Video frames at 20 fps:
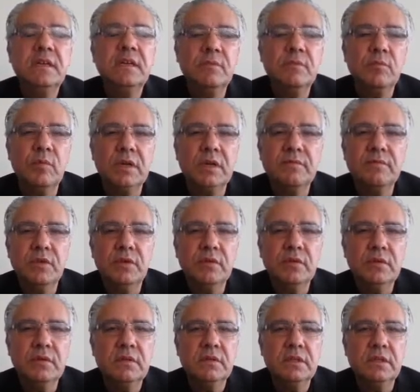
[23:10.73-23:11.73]
One
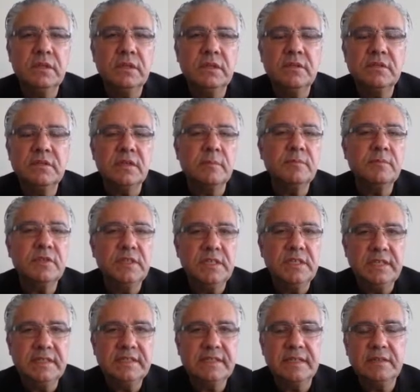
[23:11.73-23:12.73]
of some of the
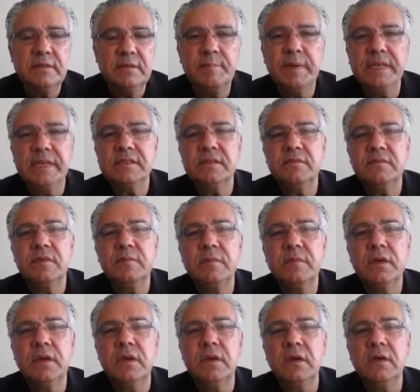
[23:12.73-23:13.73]
needs at the base of the
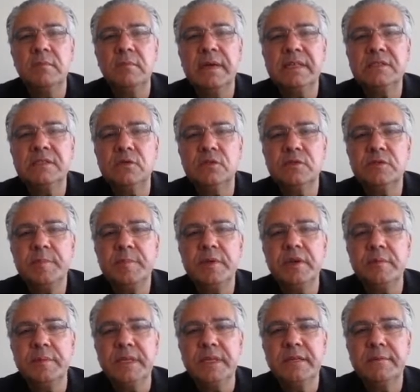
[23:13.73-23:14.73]
Maslow's
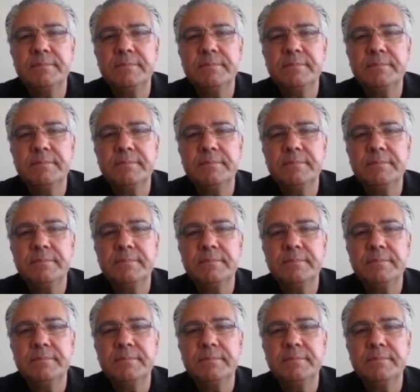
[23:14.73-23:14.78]
pyramid.